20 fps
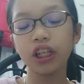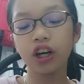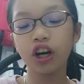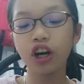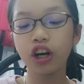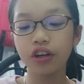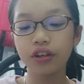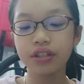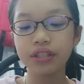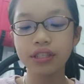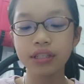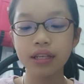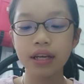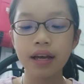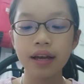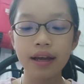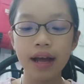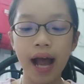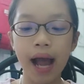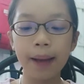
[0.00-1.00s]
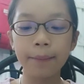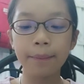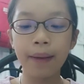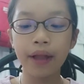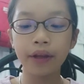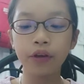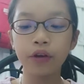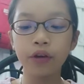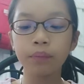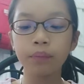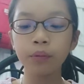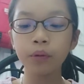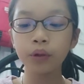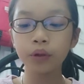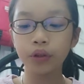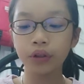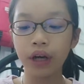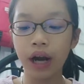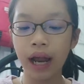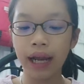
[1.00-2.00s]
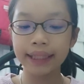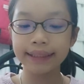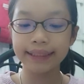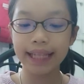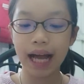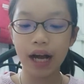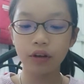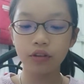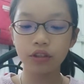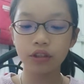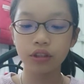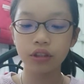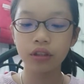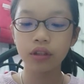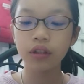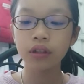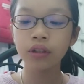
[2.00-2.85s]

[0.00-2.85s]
hurts. I bet you'll blow your eyes out.